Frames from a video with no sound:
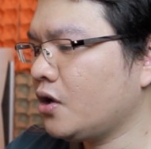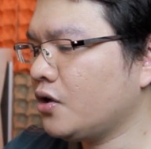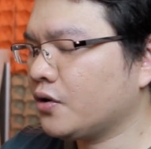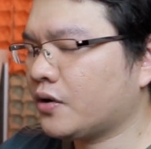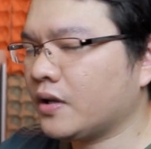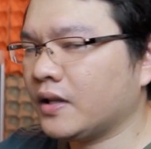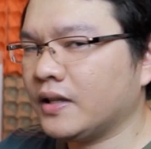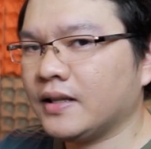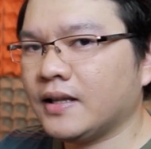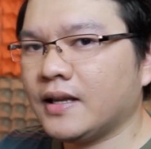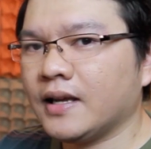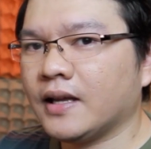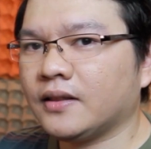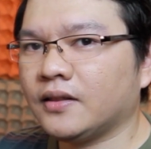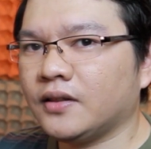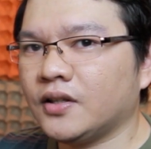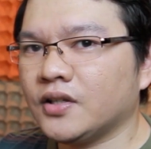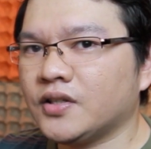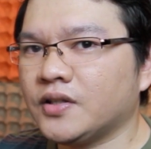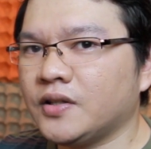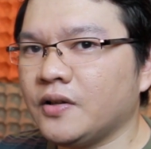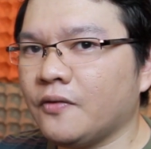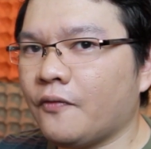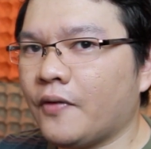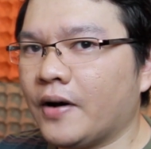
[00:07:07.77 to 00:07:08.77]
You can get
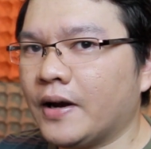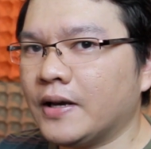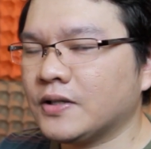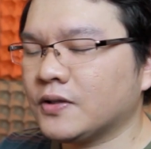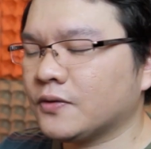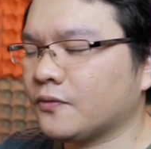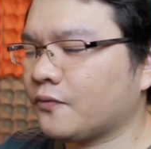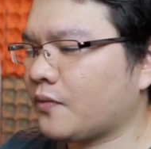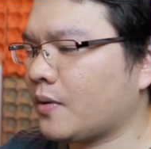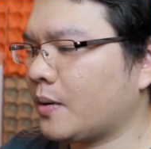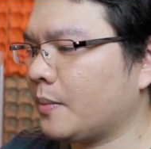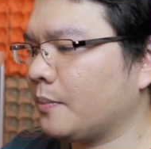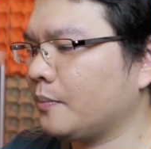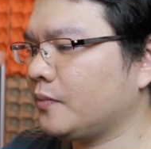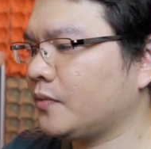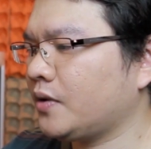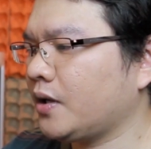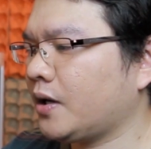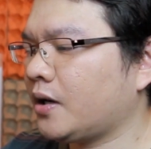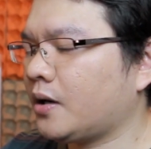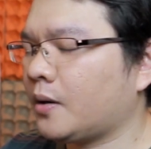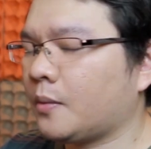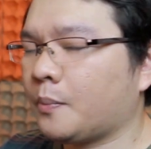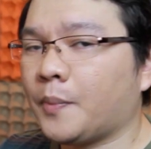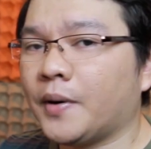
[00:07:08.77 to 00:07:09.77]
this device from
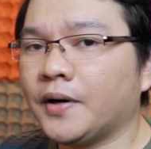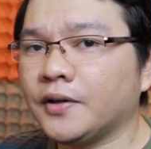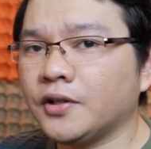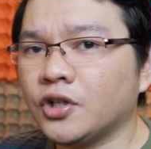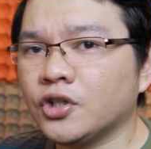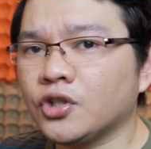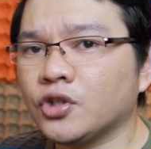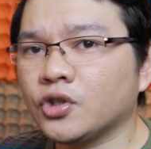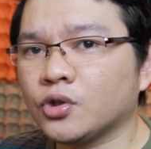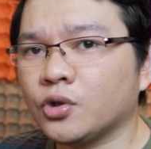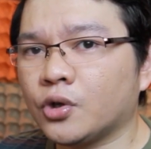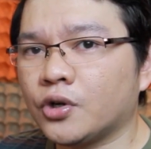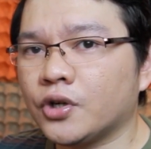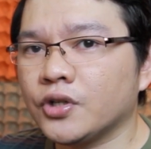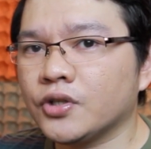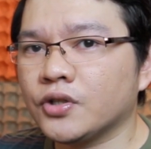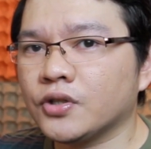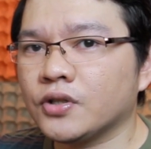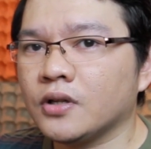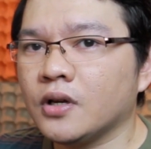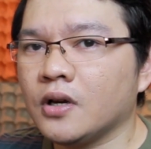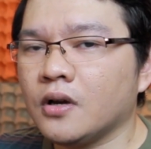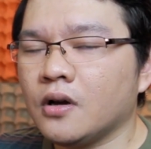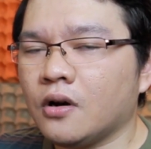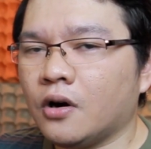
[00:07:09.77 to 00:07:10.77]
their partner
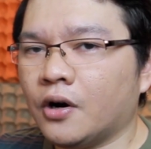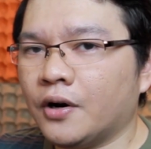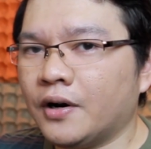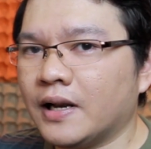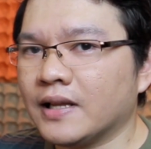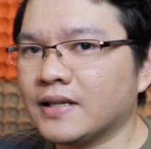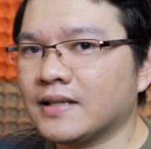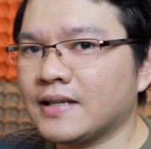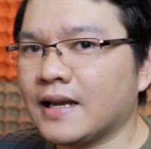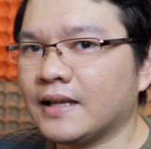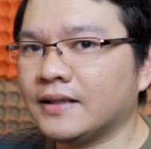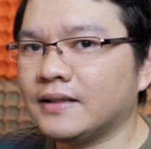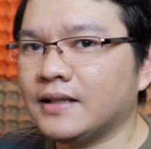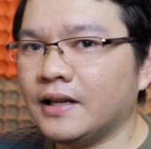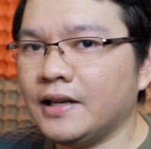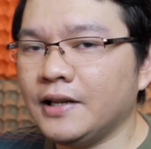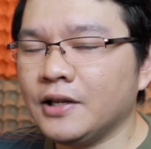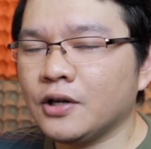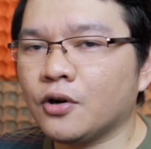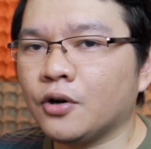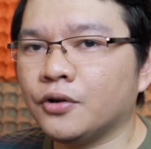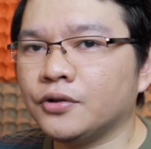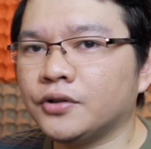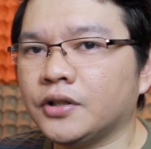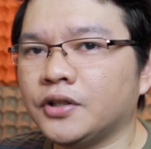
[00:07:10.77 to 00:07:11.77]
stores on Lazada,
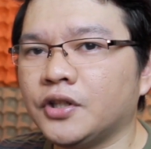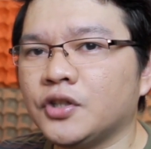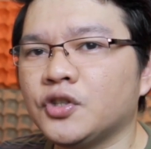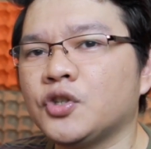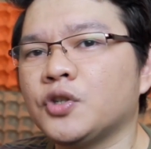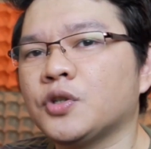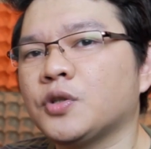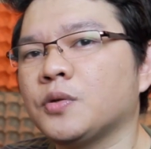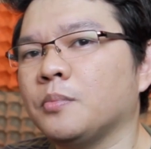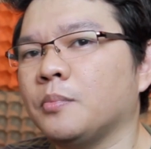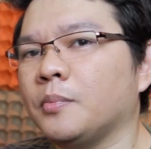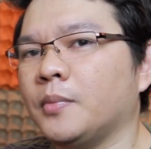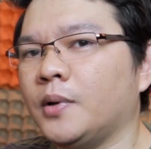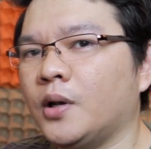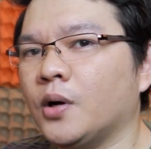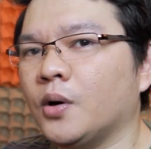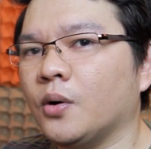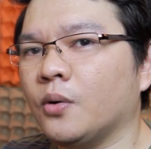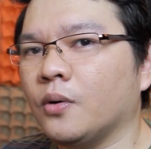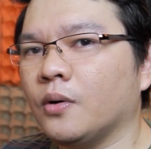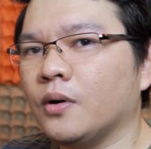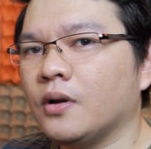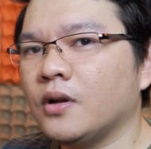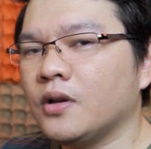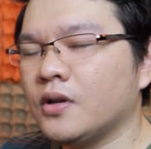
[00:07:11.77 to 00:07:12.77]
link on the description
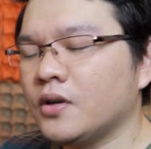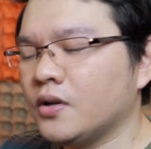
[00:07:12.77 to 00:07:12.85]
below.